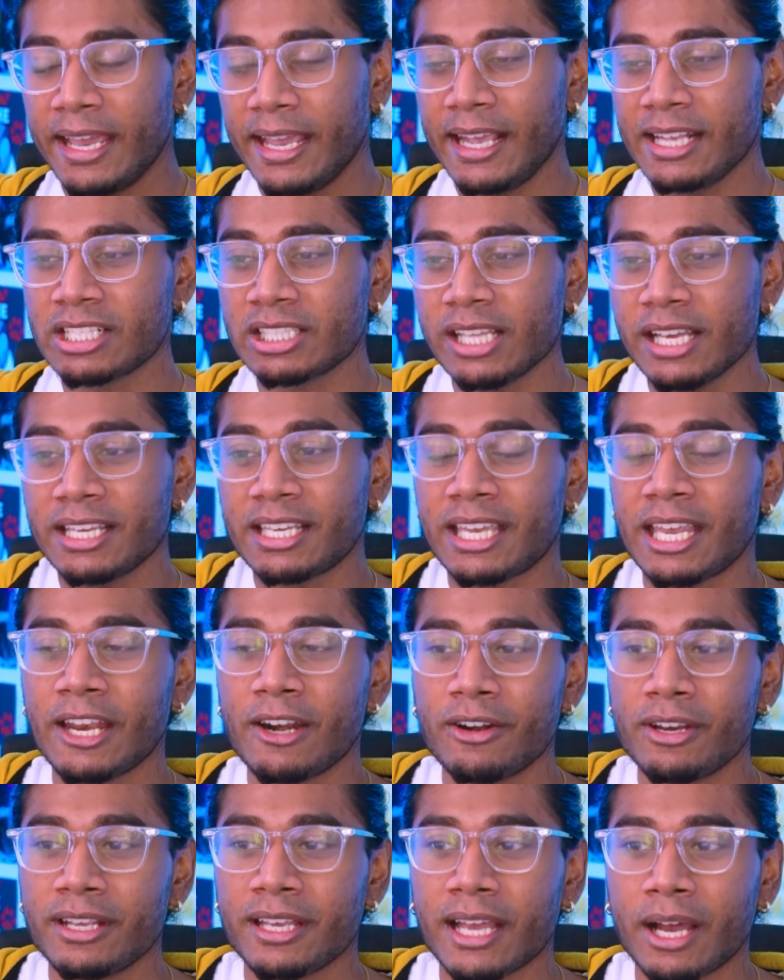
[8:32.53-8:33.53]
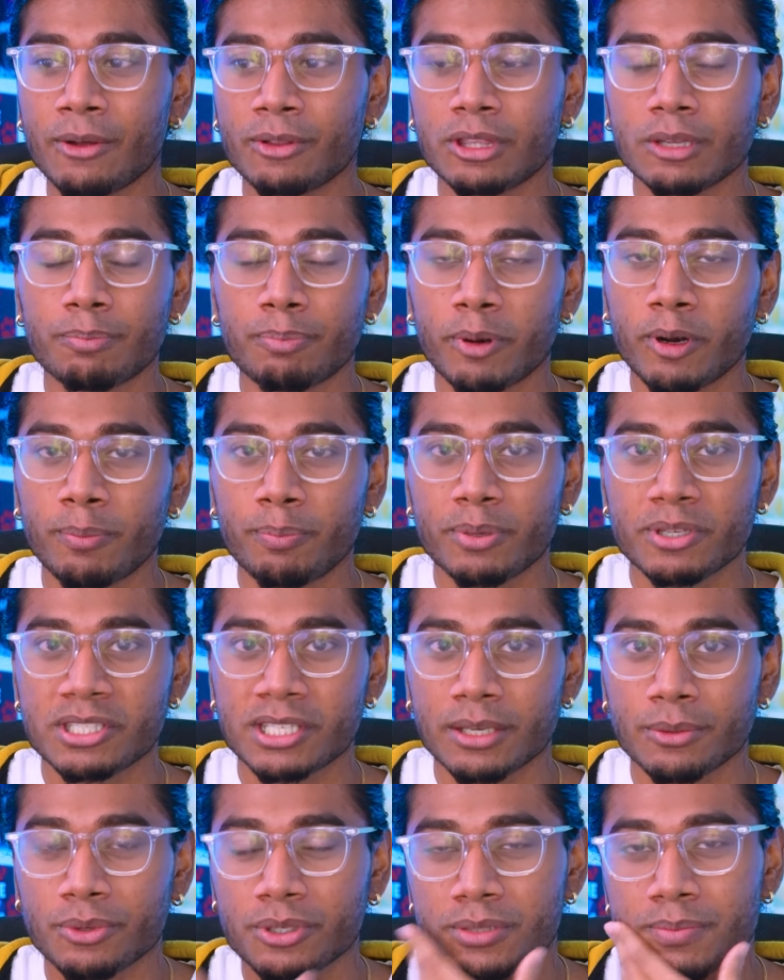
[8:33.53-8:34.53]
It's like carrying out the purpose
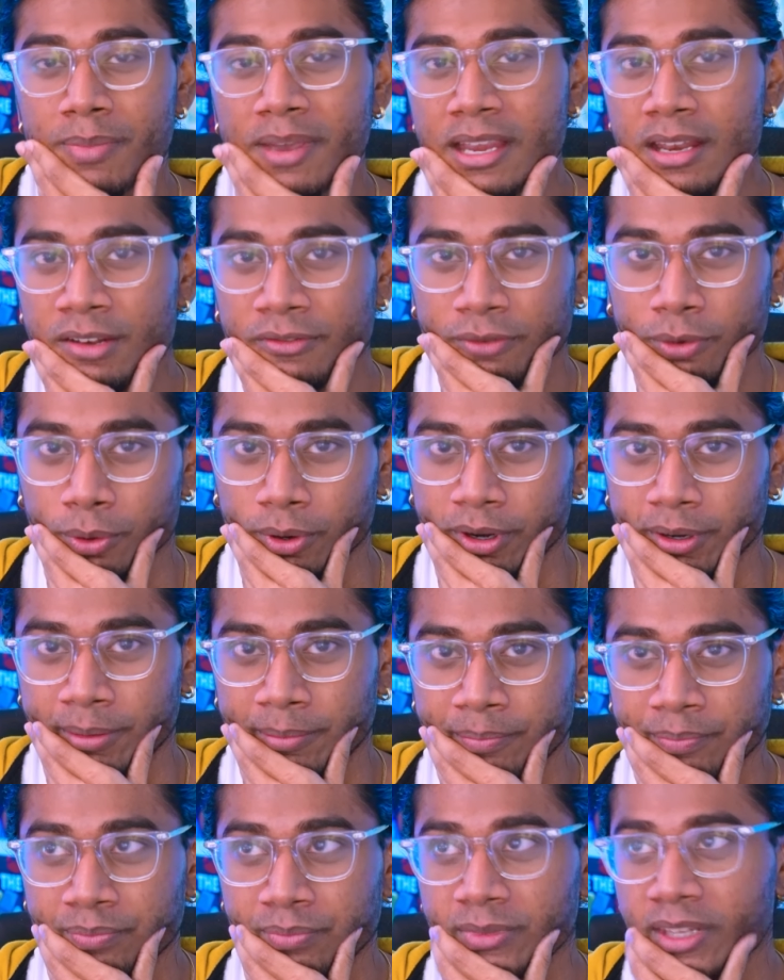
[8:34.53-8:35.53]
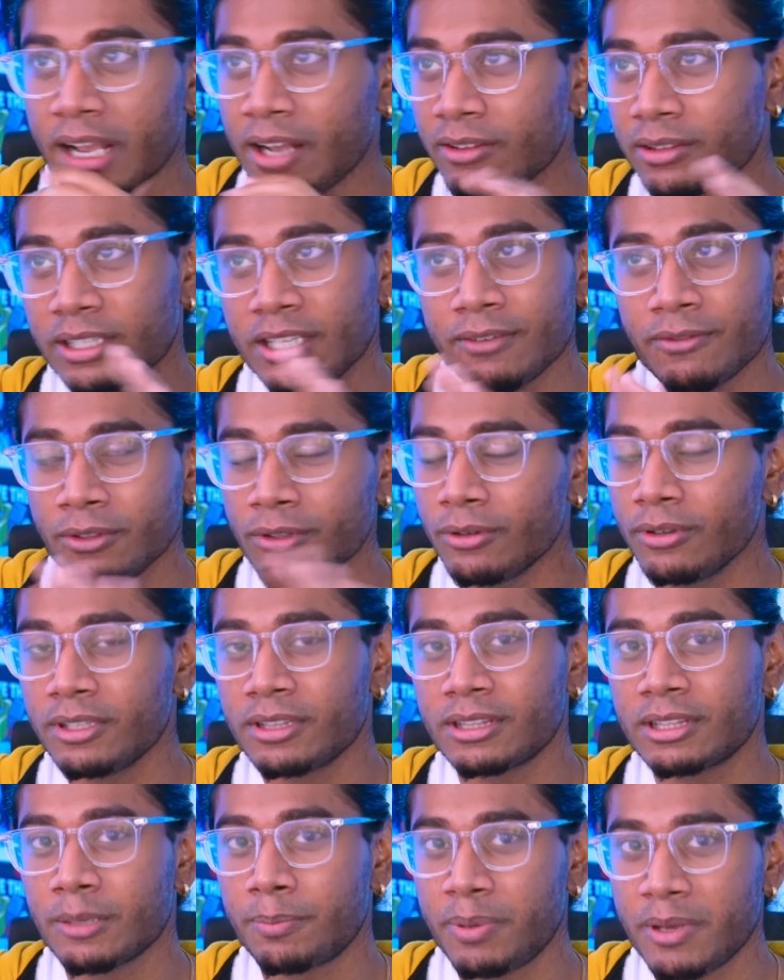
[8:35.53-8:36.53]
it was made for. Now, even though
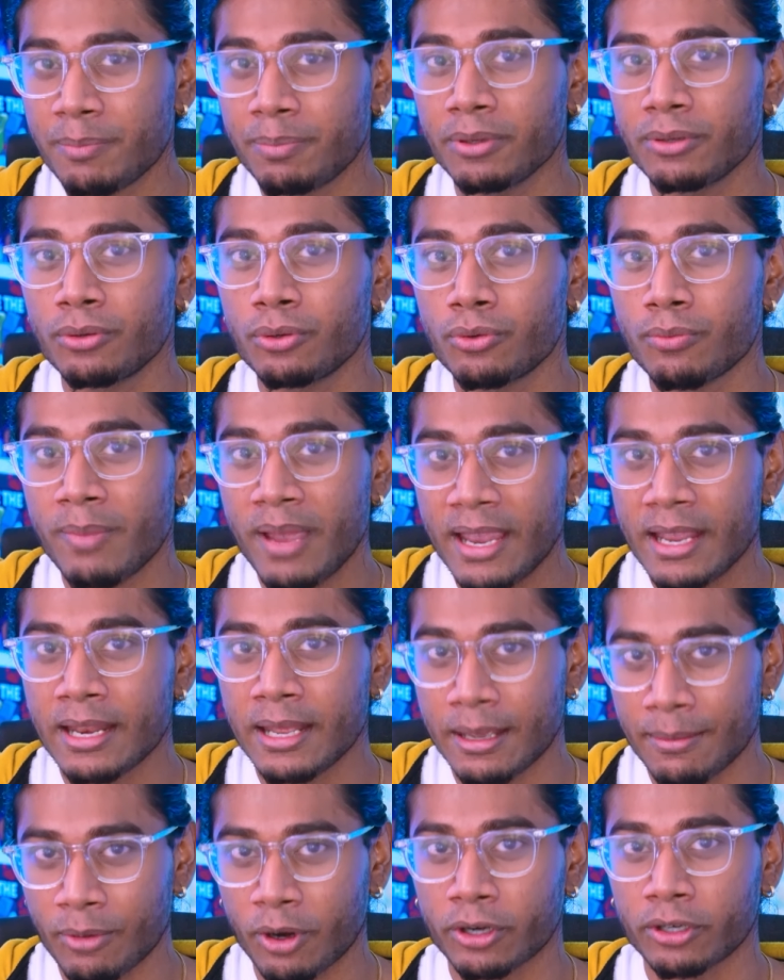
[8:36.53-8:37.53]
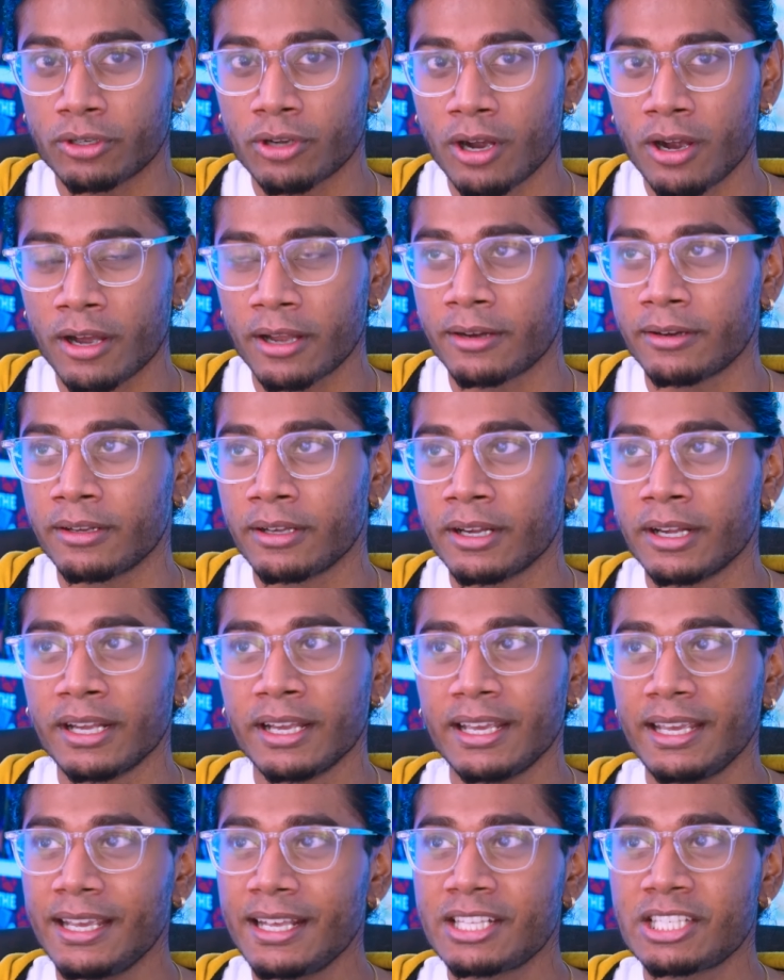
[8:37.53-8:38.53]
the people who made him are gone,
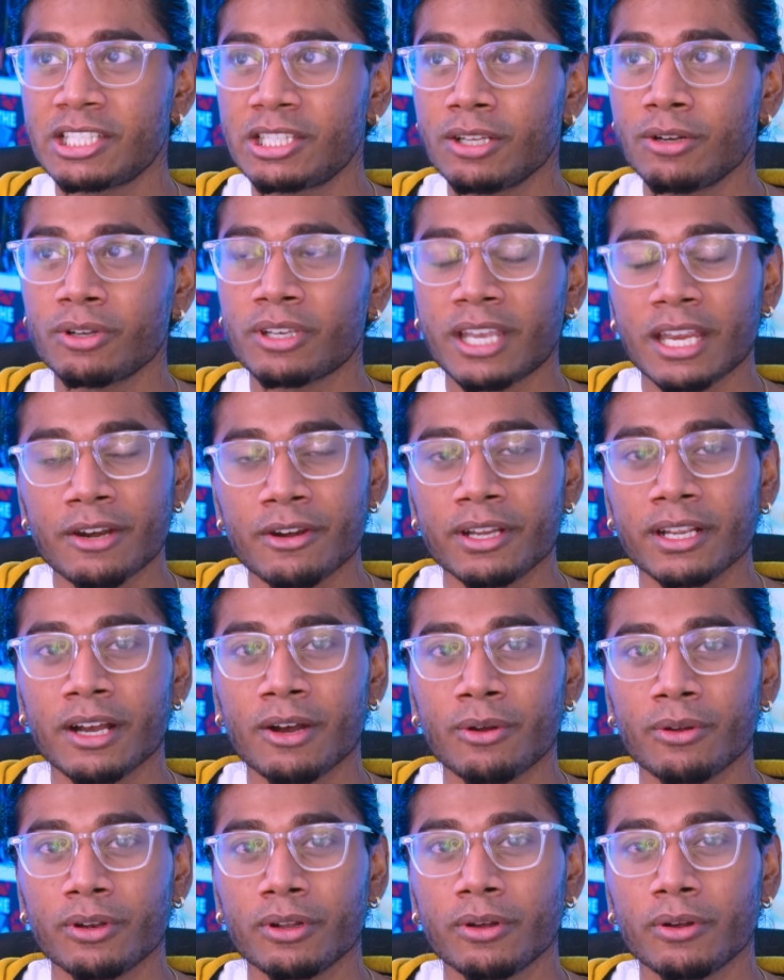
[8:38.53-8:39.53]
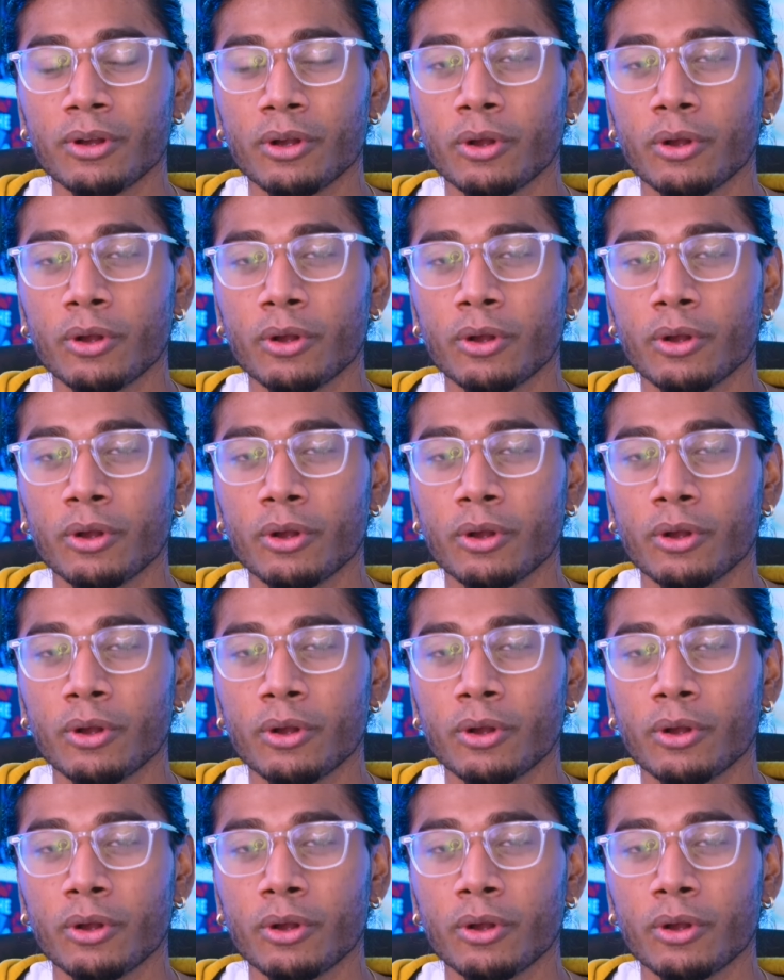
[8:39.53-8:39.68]
it's still carrying out